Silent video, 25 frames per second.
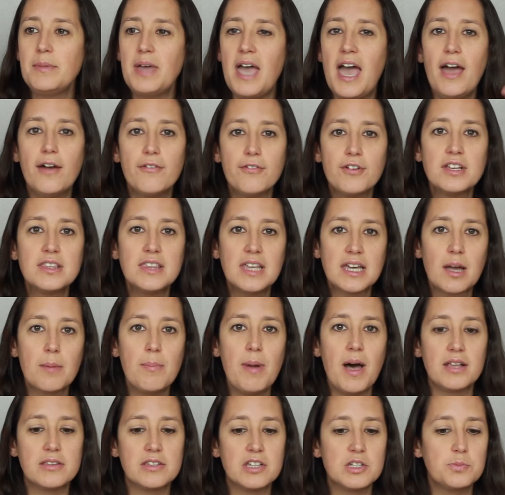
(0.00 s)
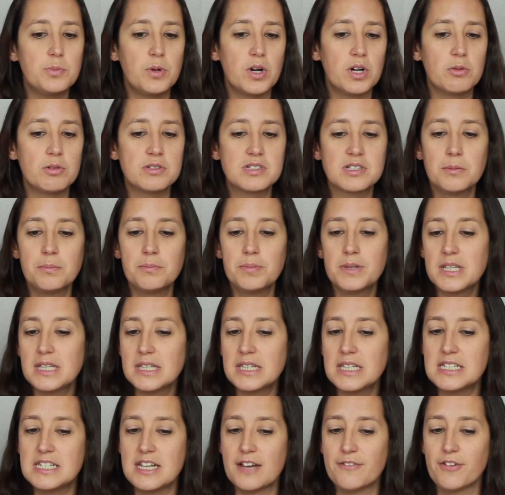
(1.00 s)
Everything about this book was
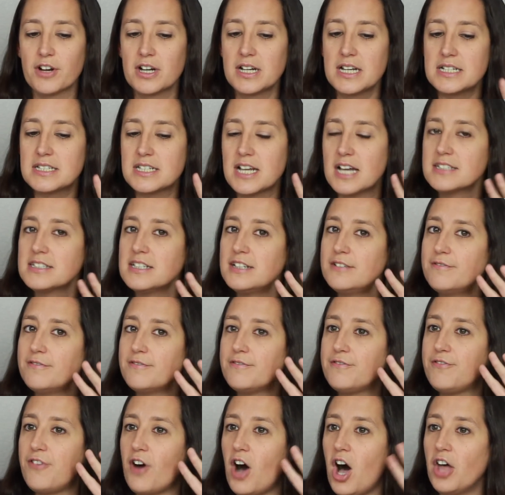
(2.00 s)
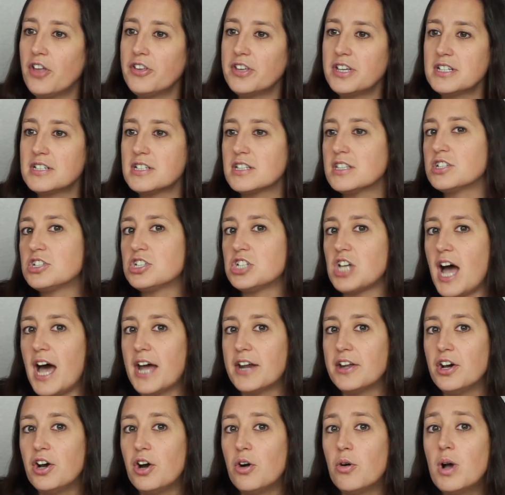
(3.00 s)
completely different. It doesn't fall into the
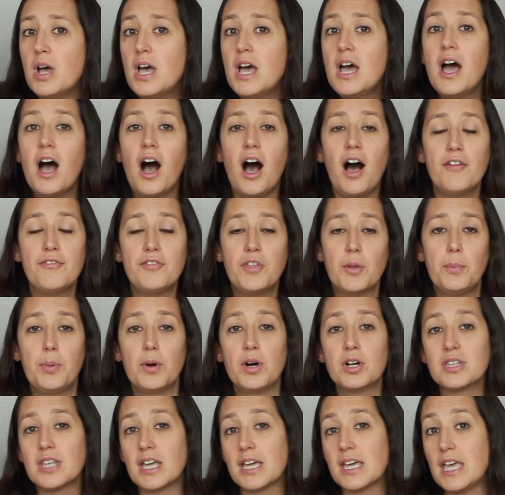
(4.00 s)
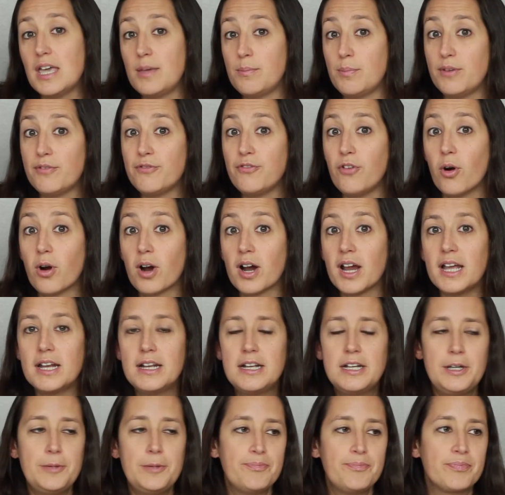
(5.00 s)
shadow of the book that came before it.
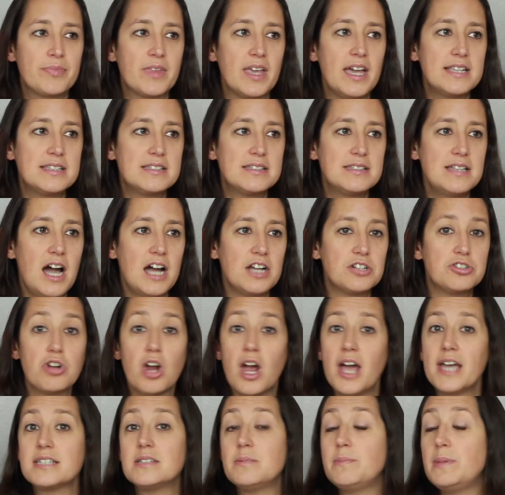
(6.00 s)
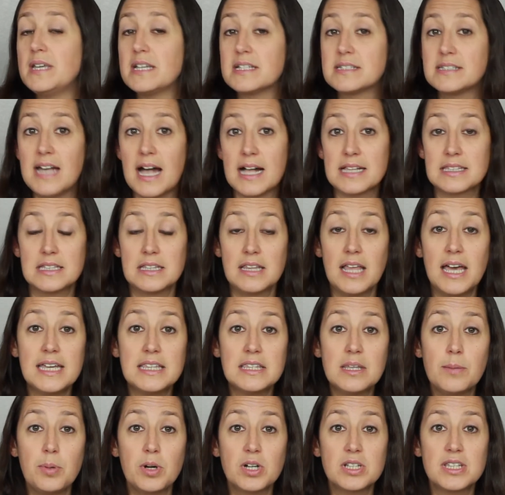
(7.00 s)
It's not trying to be exactly
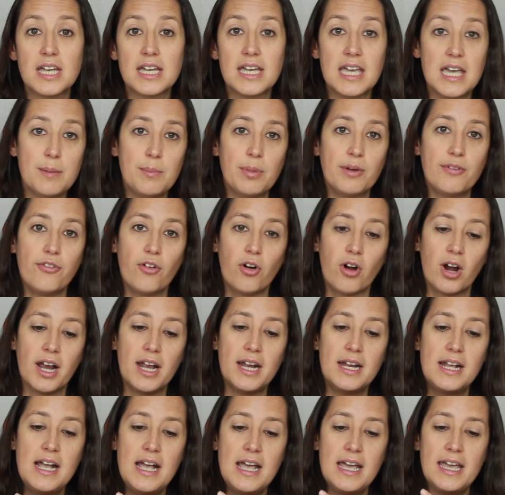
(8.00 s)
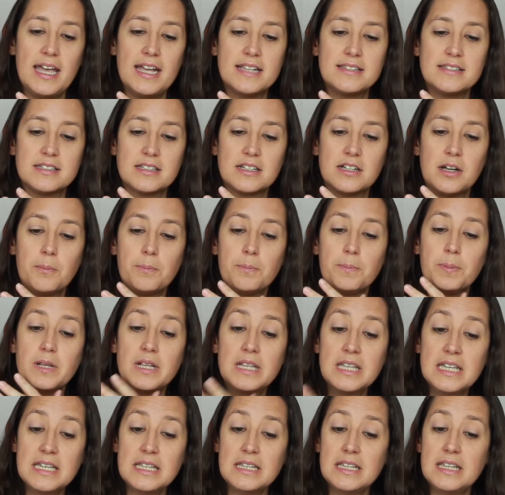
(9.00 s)
like the book that came before it. It's
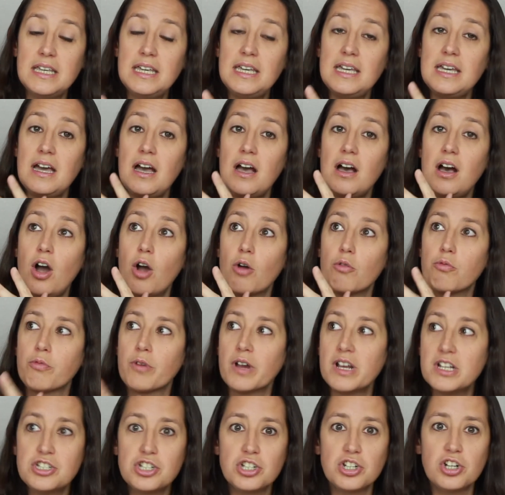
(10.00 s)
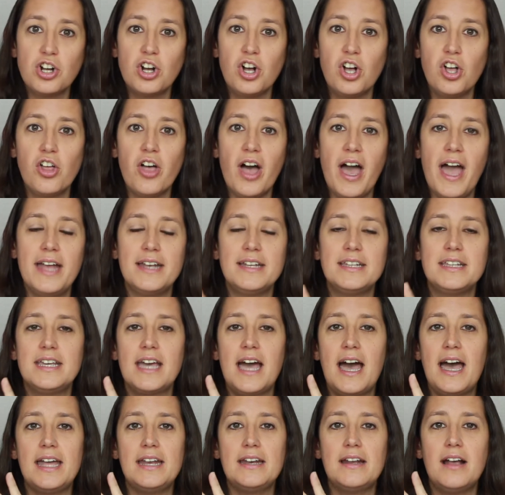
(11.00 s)
completely original and
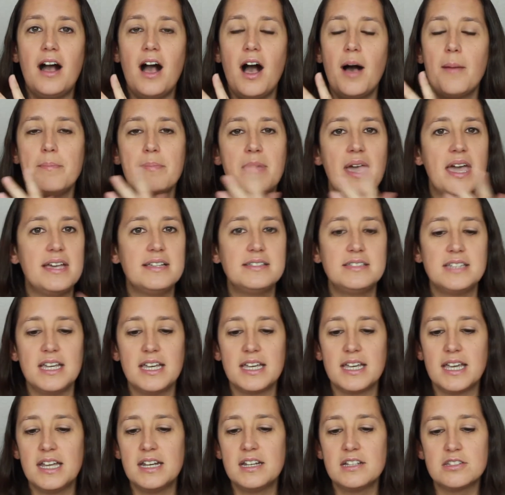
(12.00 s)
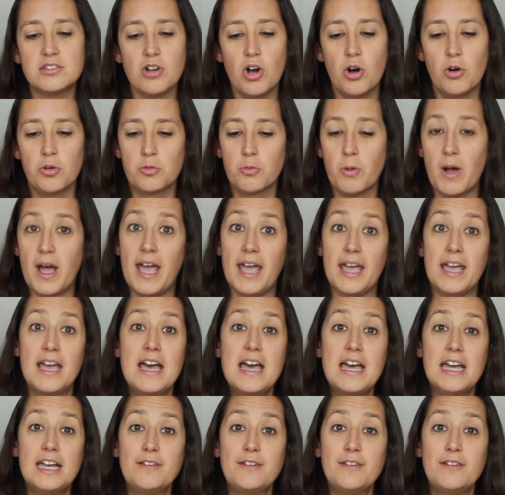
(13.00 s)
yet amazing in its own way.